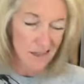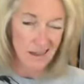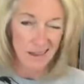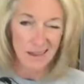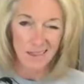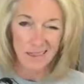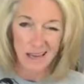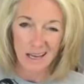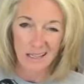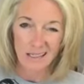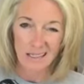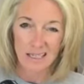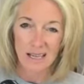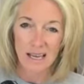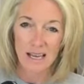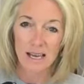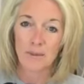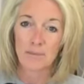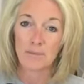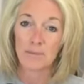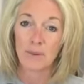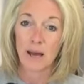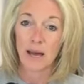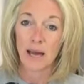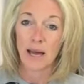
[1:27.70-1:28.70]
I think that's
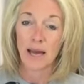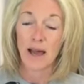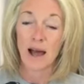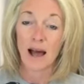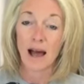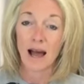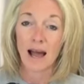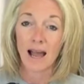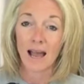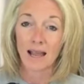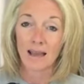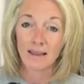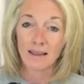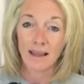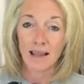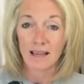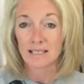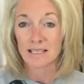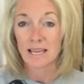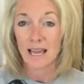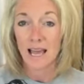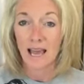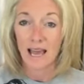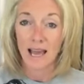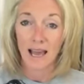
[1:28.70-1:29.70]
it. But I
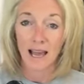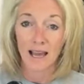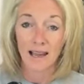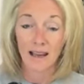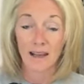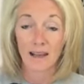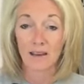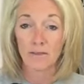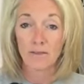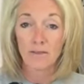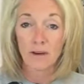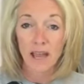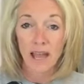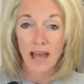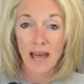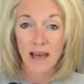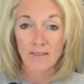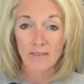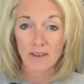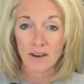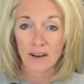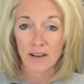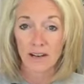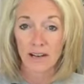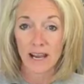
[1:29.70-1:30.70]
like to add, if I
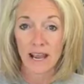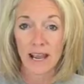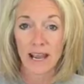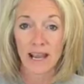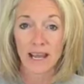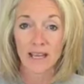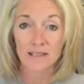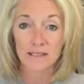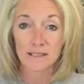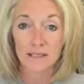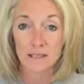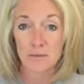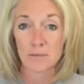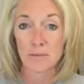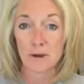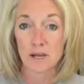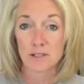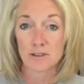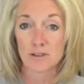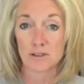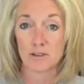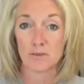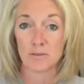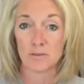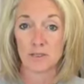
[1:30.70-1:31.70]
have it on hand, some
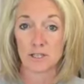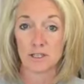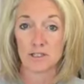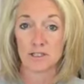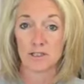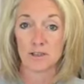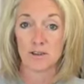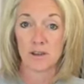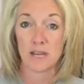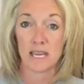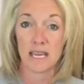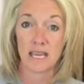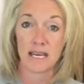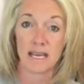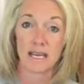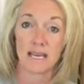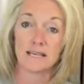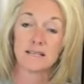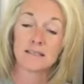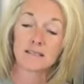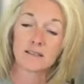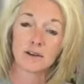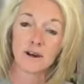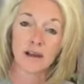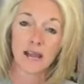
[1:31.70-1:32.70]
mushrooms and
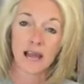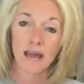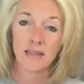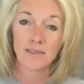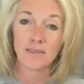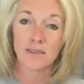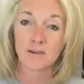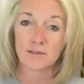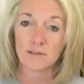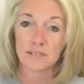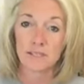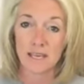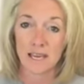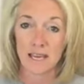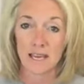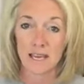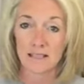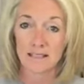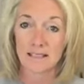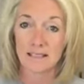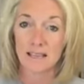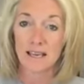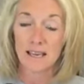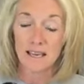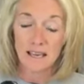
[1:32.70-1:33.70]
zucchini. So I had those
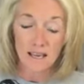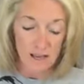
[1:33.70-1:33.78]
things.